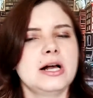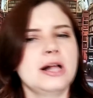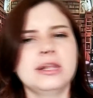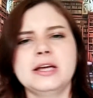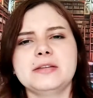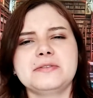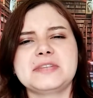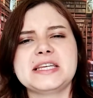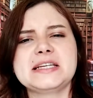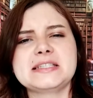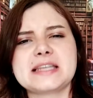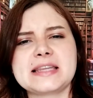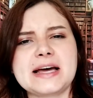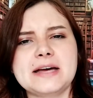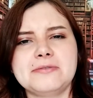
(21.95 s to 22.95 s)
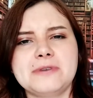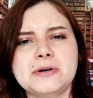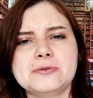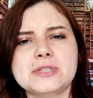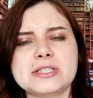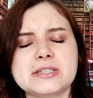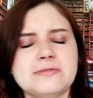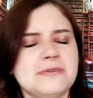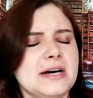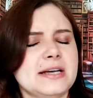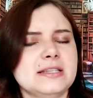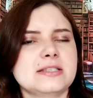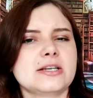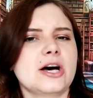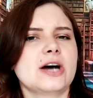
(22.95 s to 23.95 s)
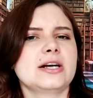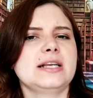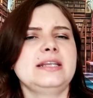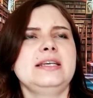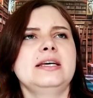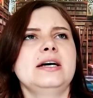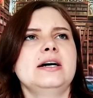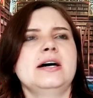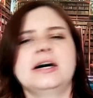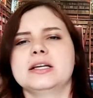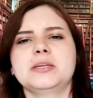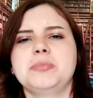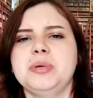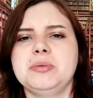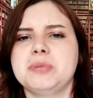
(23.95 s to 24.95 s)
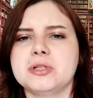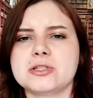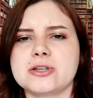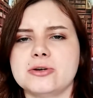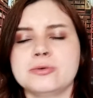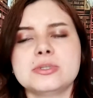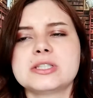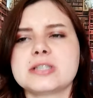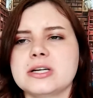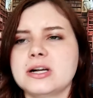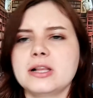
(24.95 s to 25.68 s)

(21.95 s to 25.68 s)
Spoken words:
A lot of things that I find ugly, other people don't.